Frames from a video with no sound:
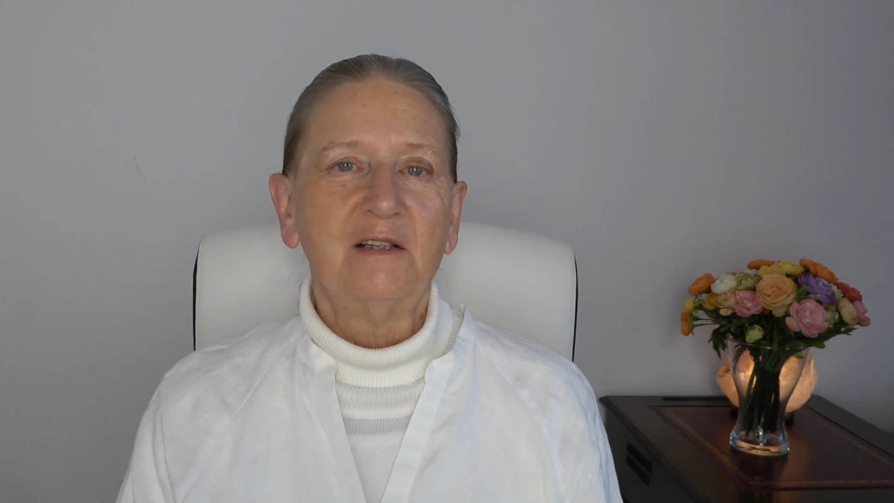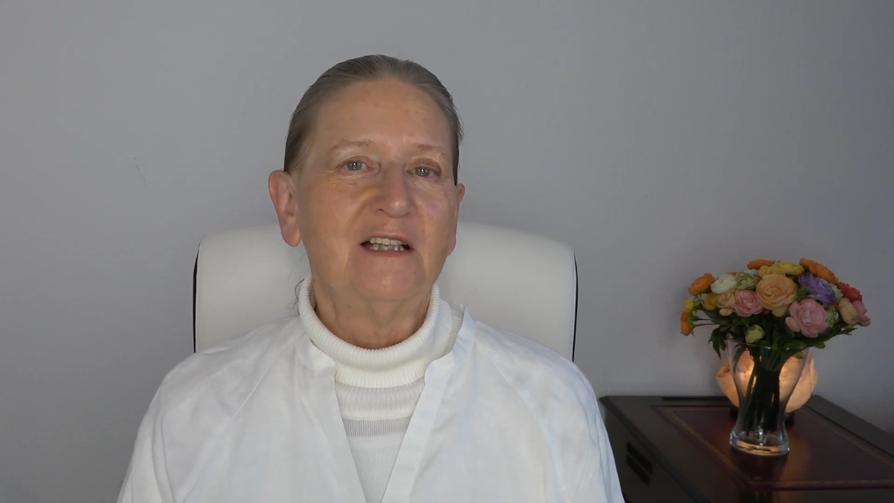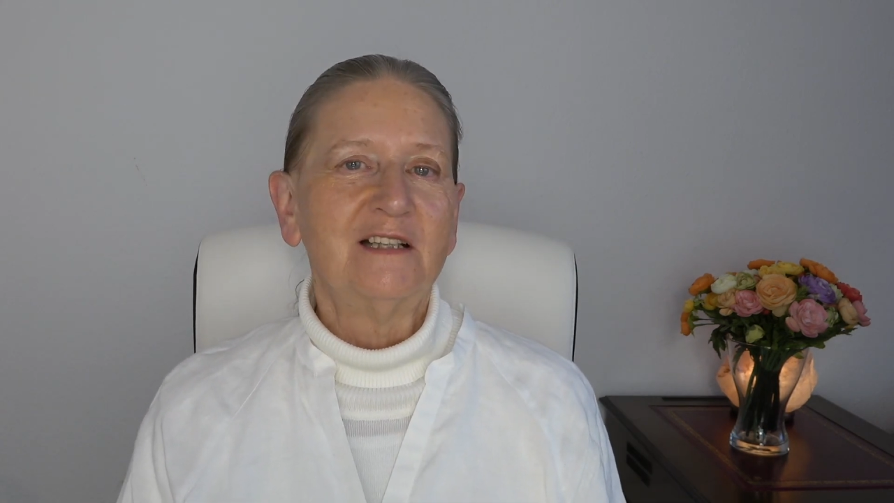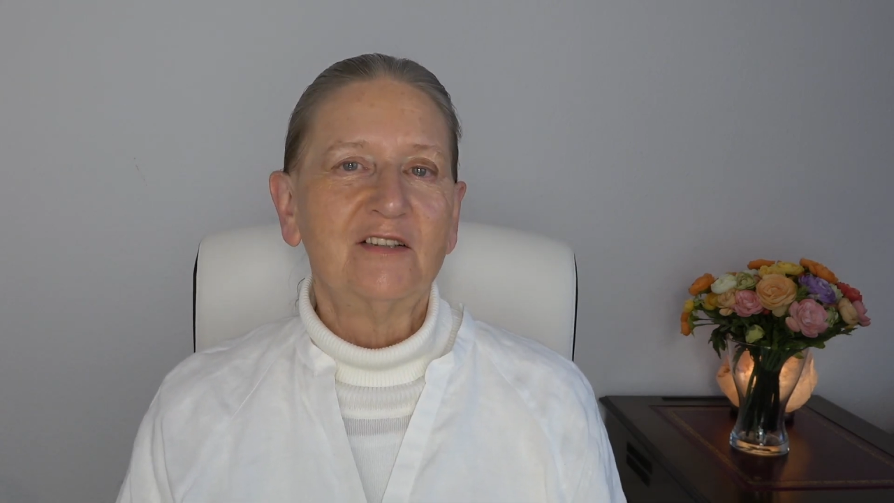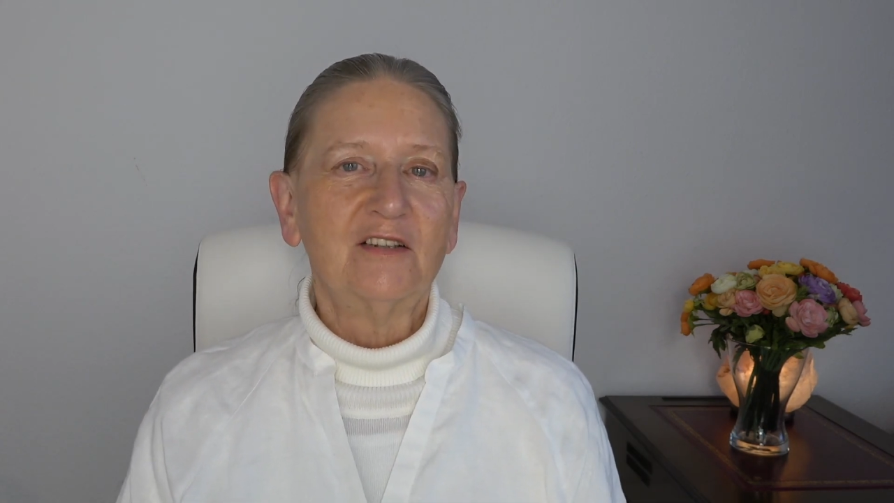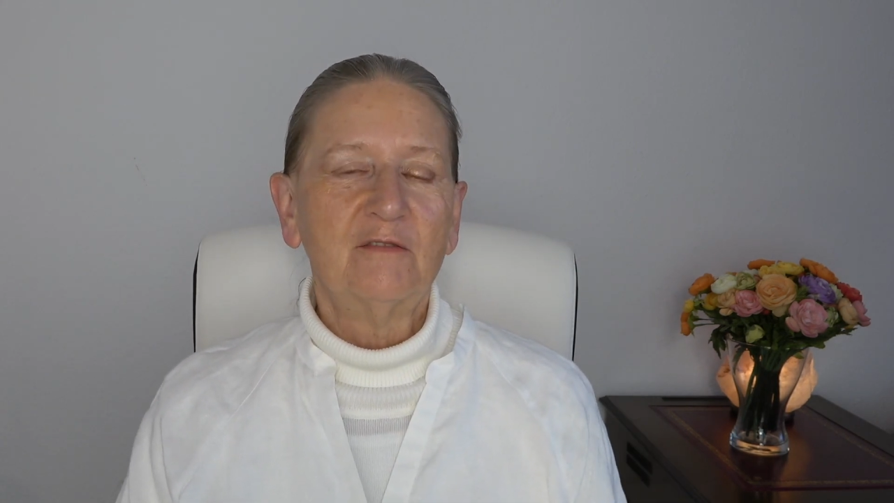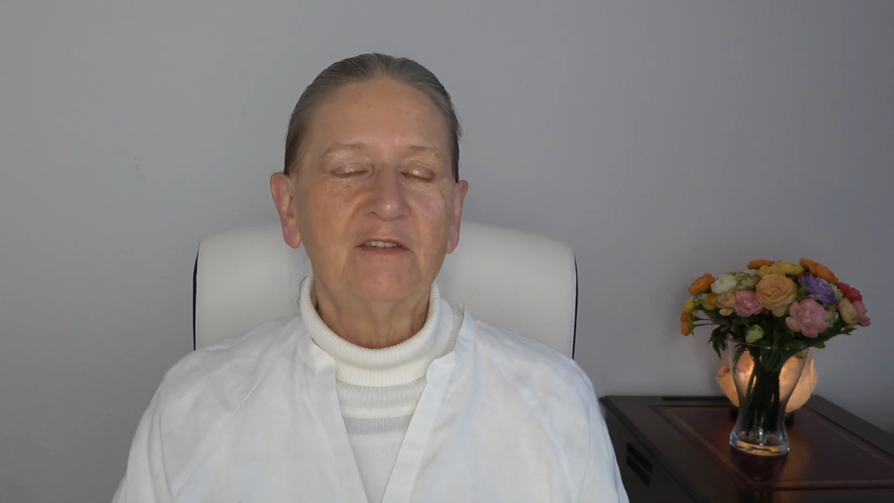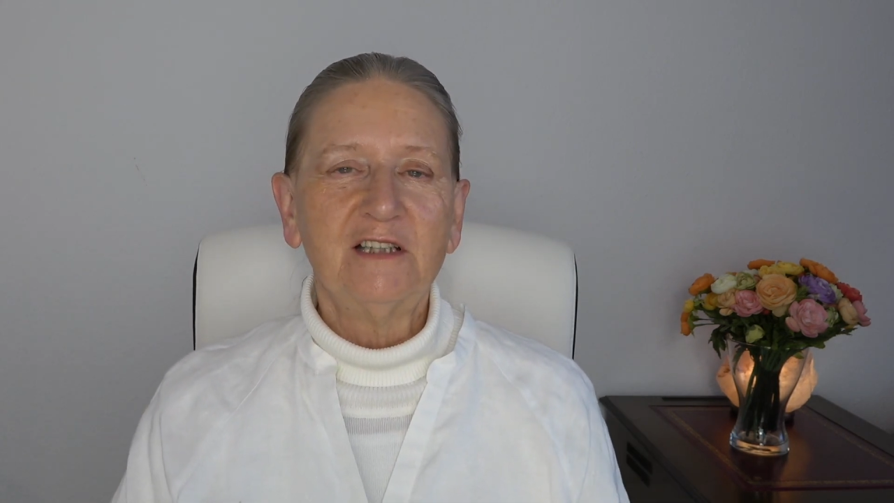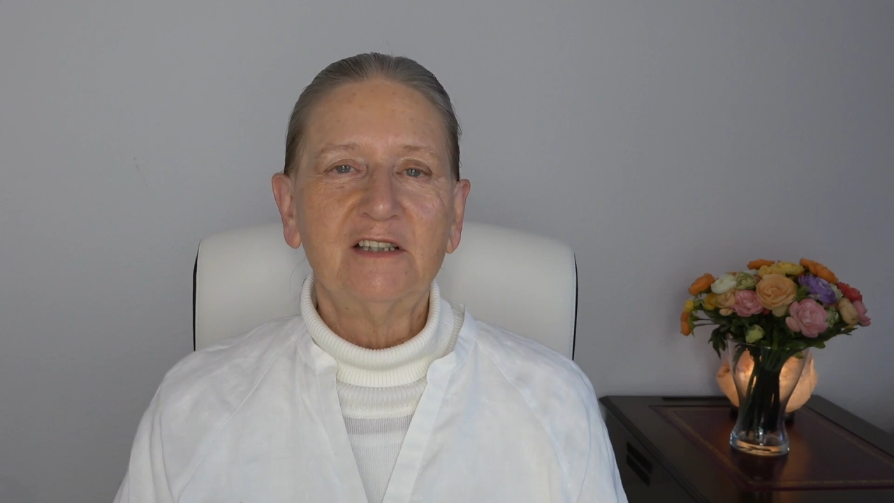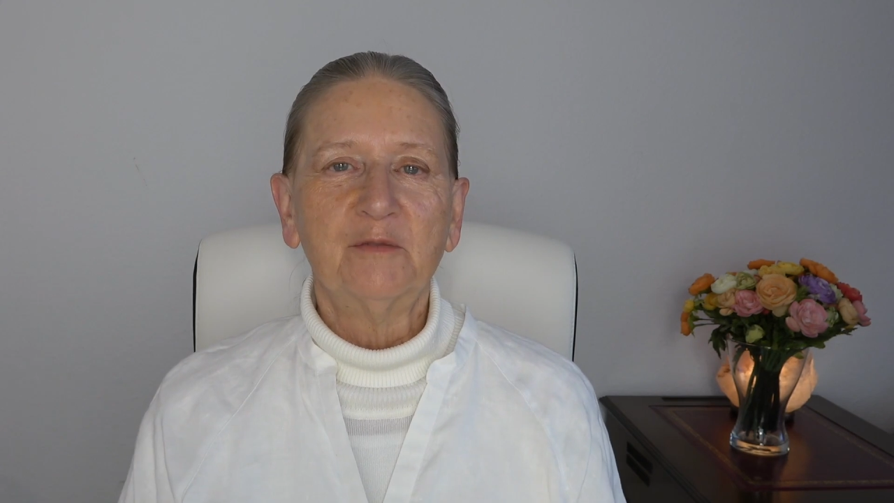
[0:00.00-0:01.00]
it's
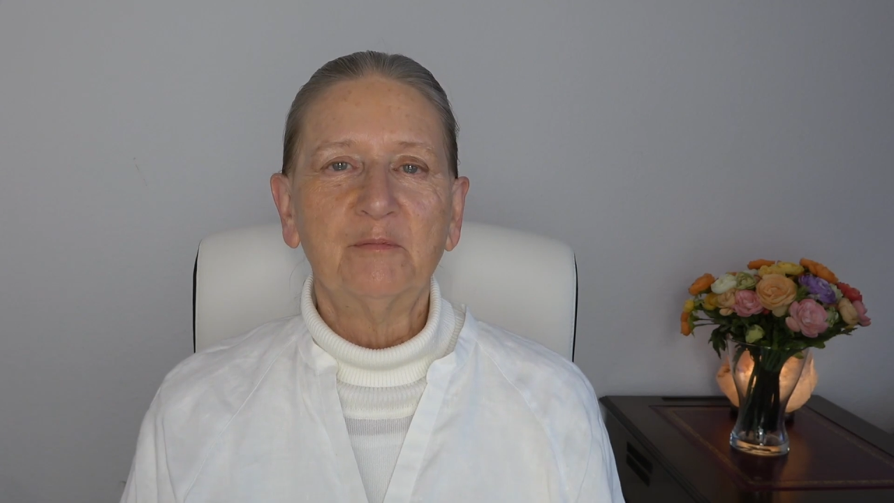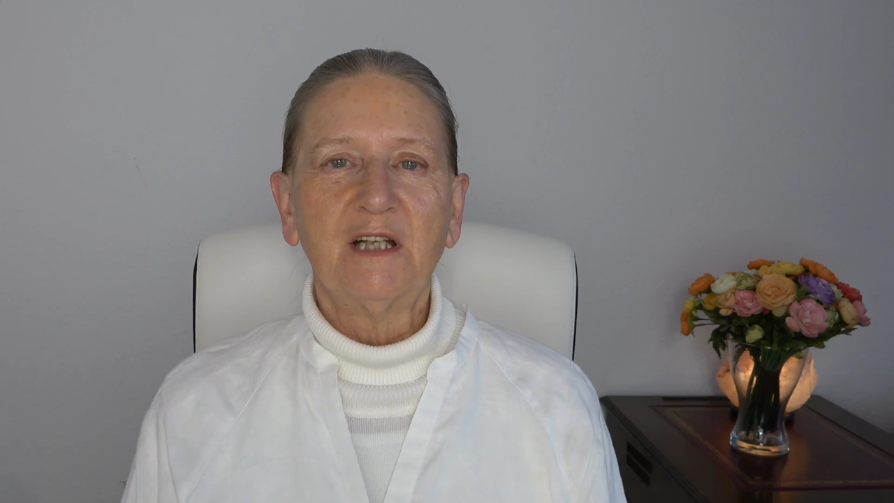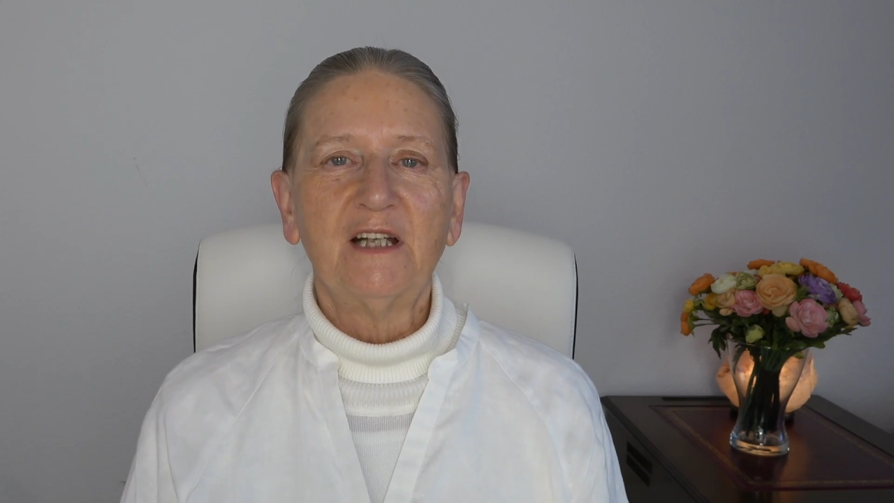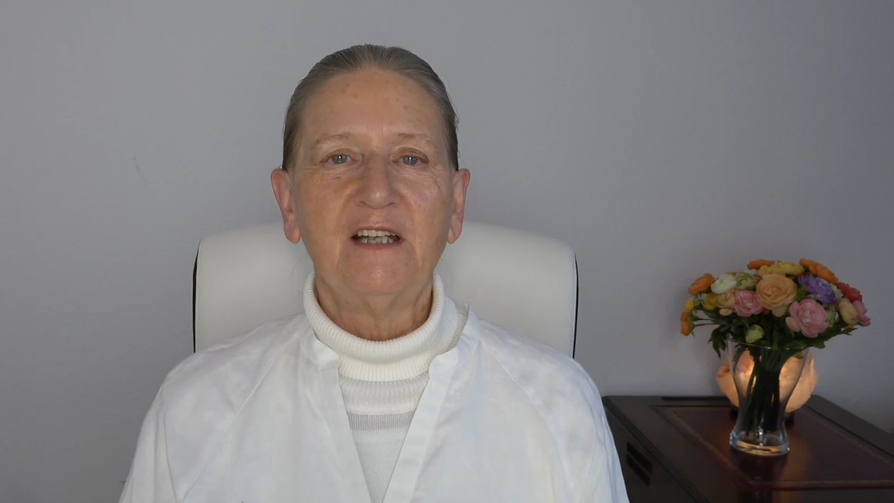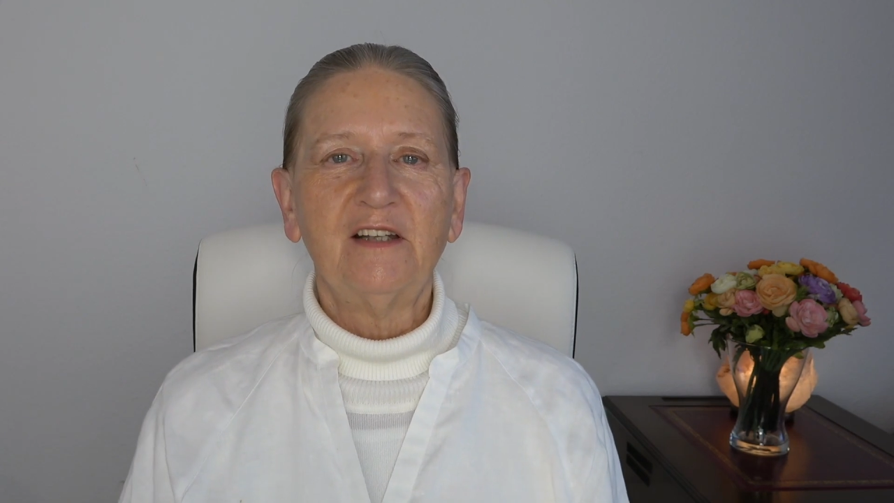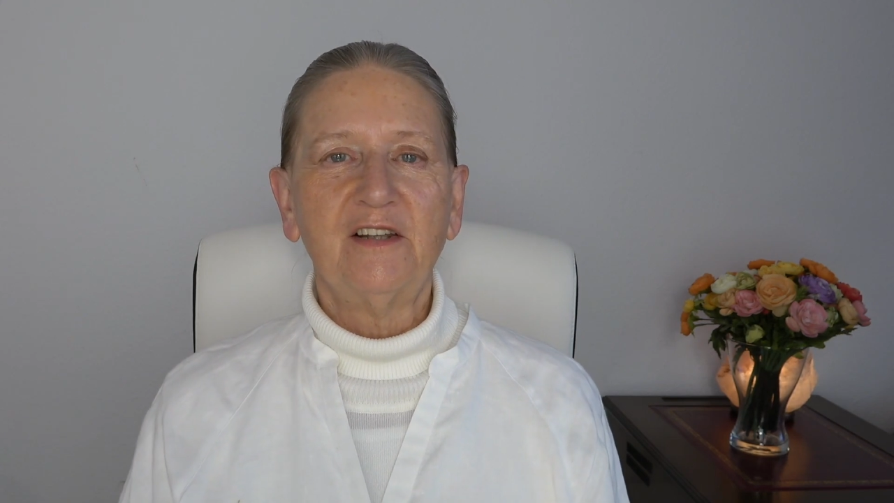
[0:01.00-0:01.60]
lovely to play